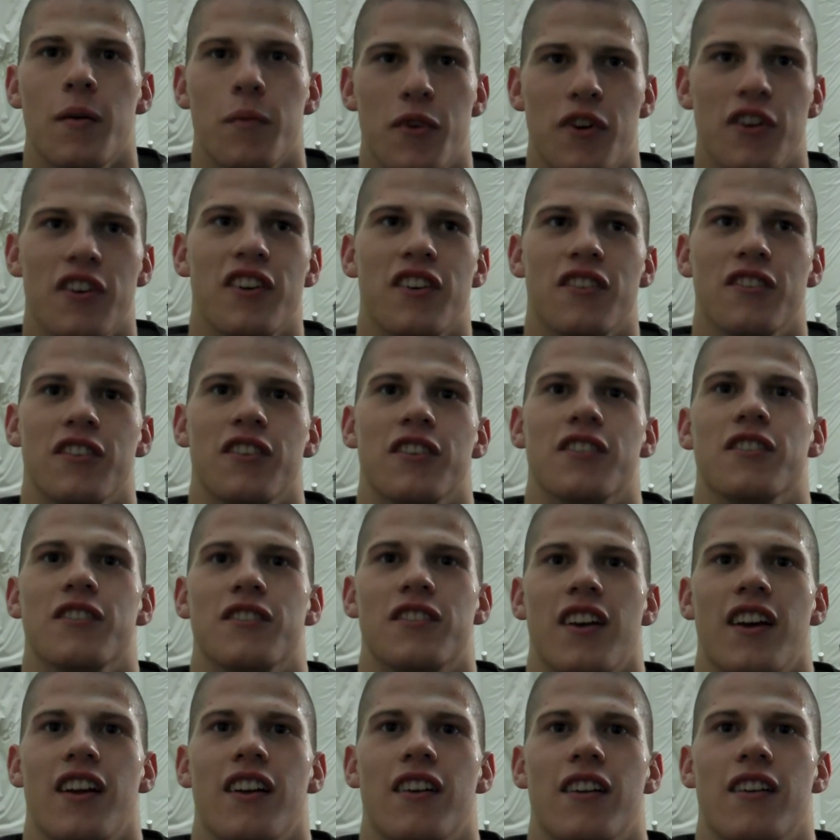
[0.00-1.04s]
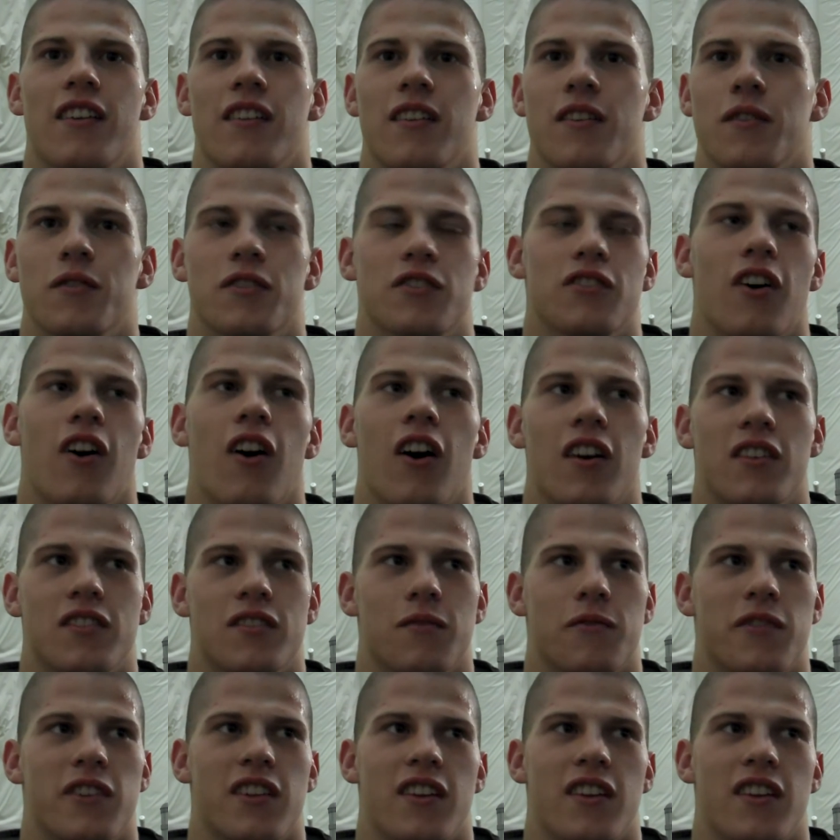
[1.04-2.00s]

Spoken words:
be a Heelan Crusader, it was awesome.